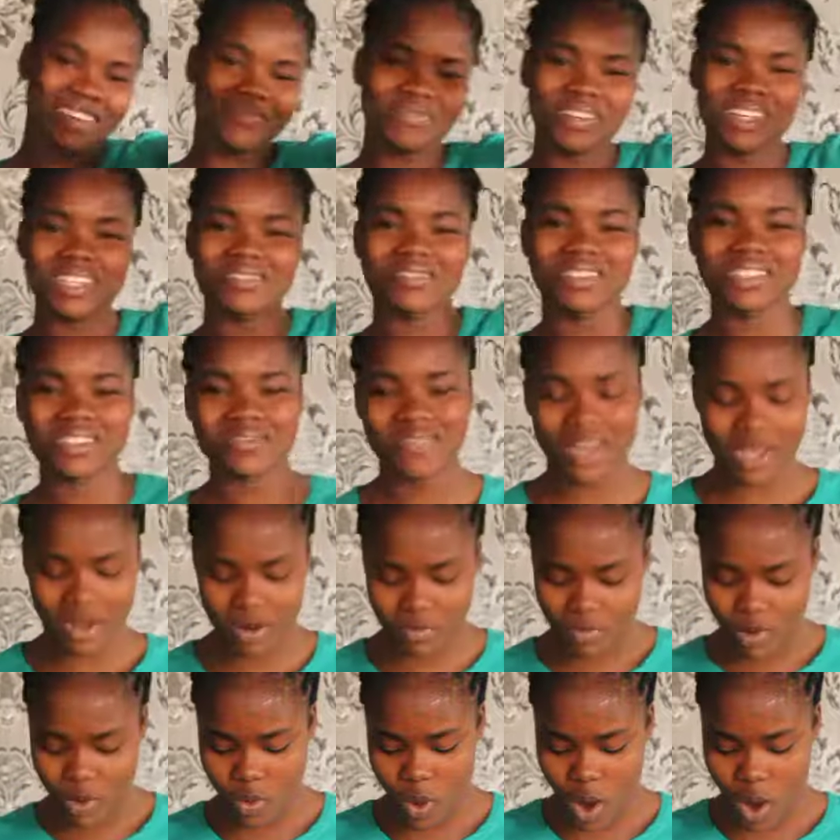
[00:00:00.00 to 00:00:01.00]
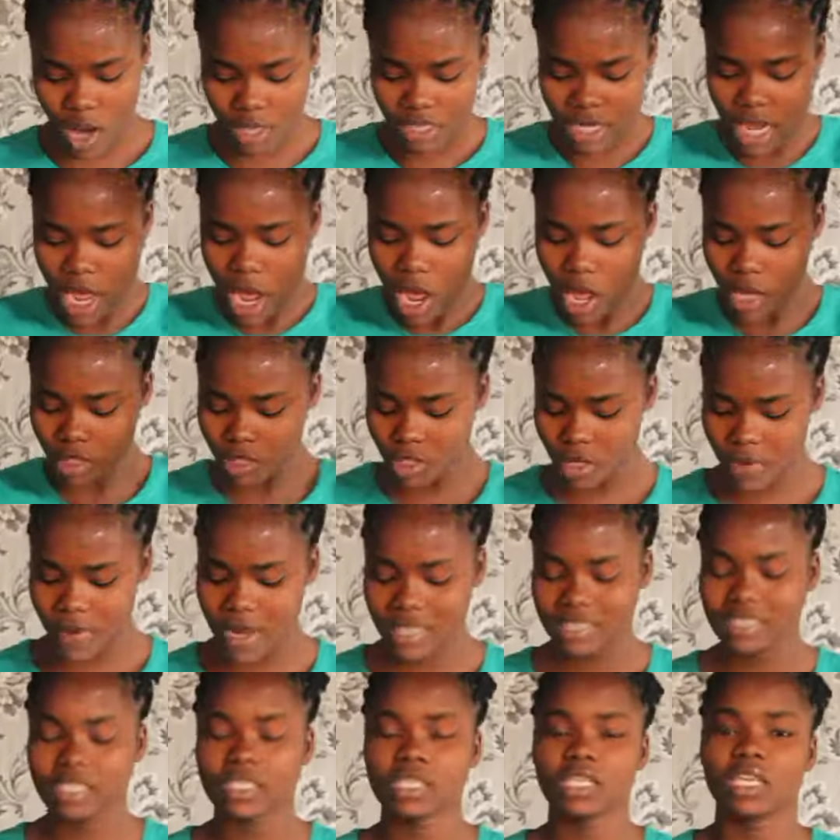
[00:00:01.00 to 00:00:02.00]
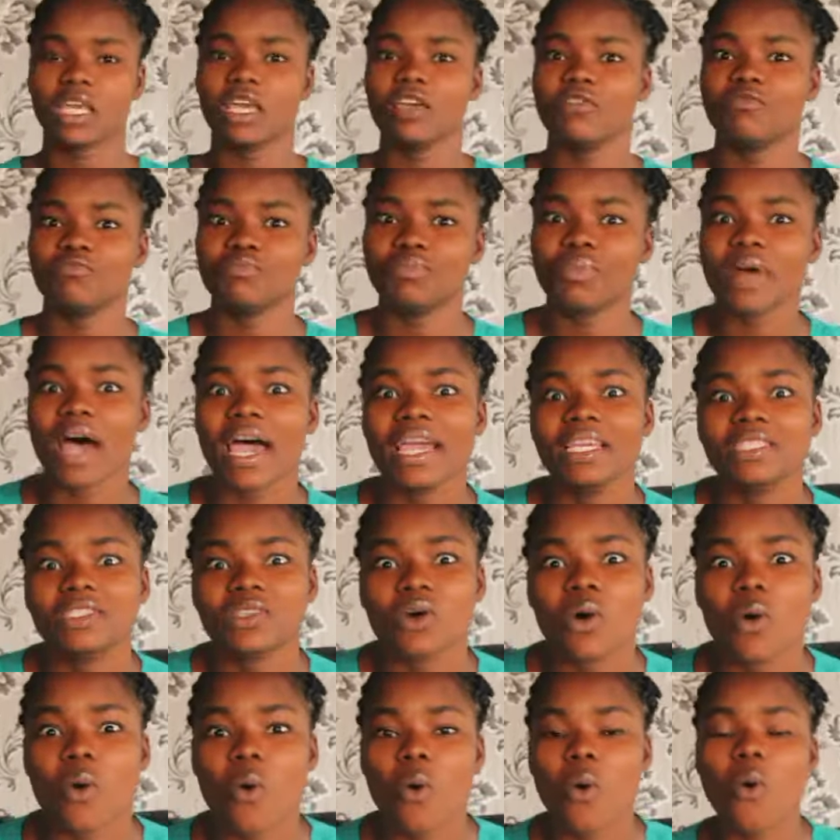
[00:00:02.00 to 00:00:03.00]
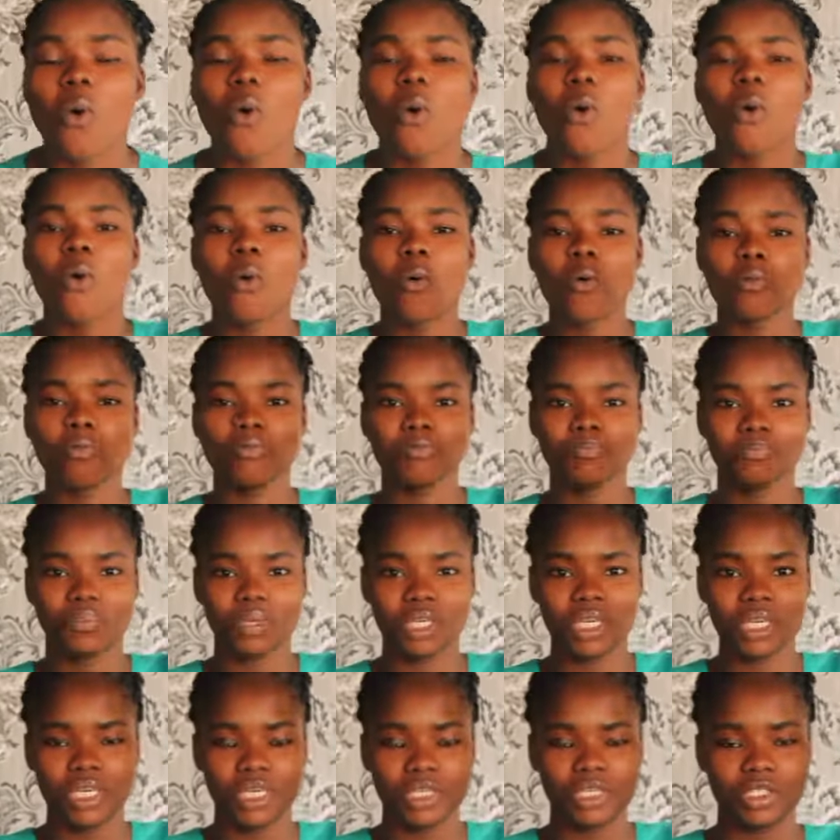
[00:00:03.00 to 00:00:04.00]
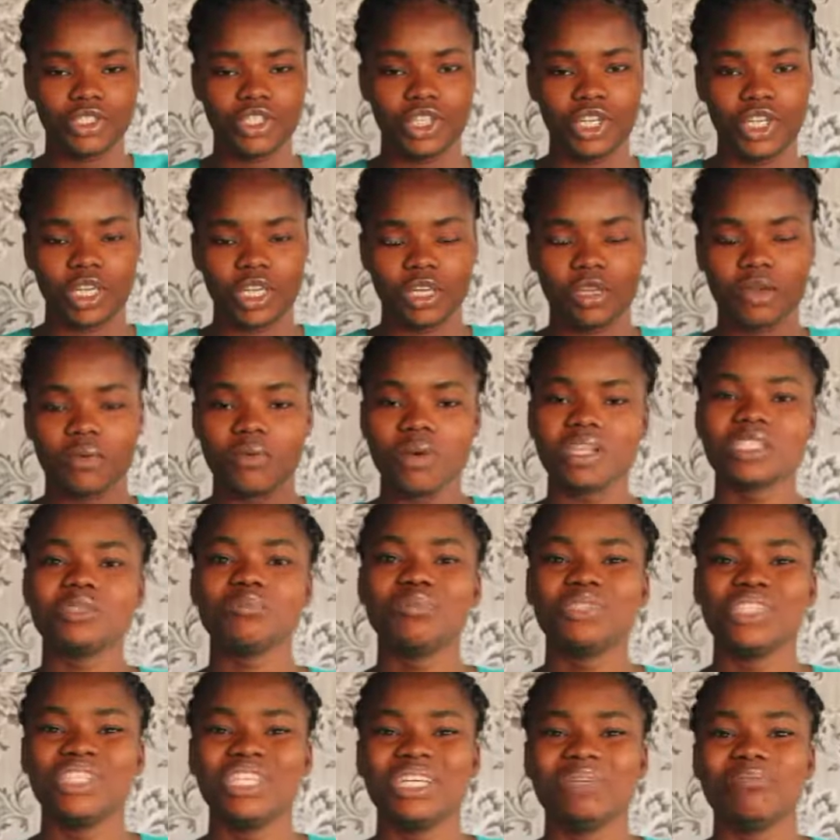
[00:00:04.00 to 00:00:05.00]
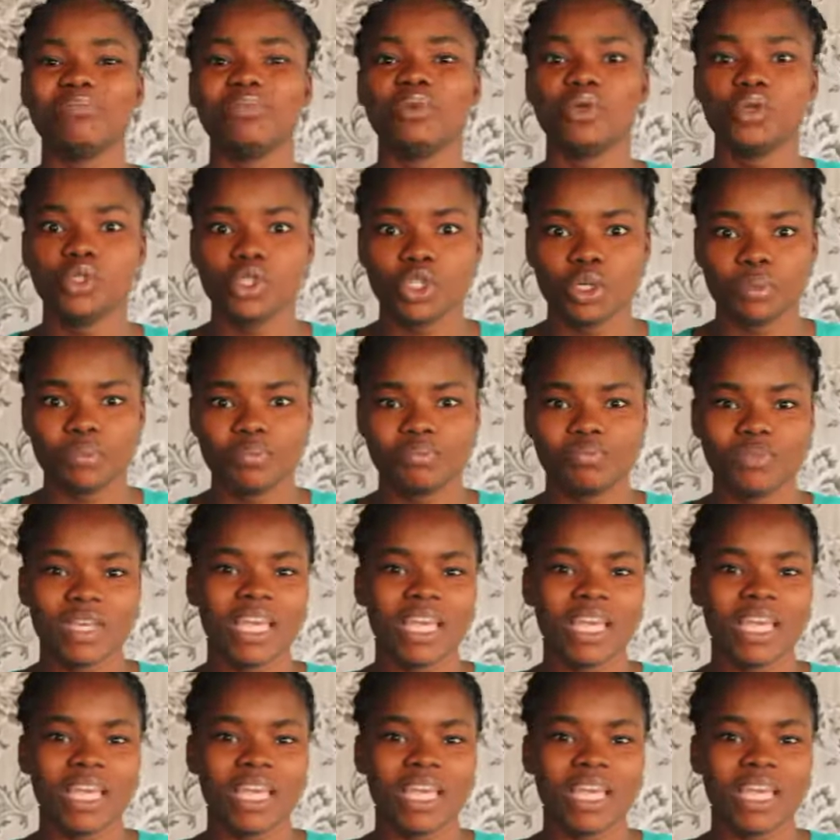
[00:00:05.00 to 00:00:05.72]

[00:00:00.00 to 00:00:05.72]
that brings me to my number one. Dorothy gave Bright OBJ. What's BJ? Blowjob.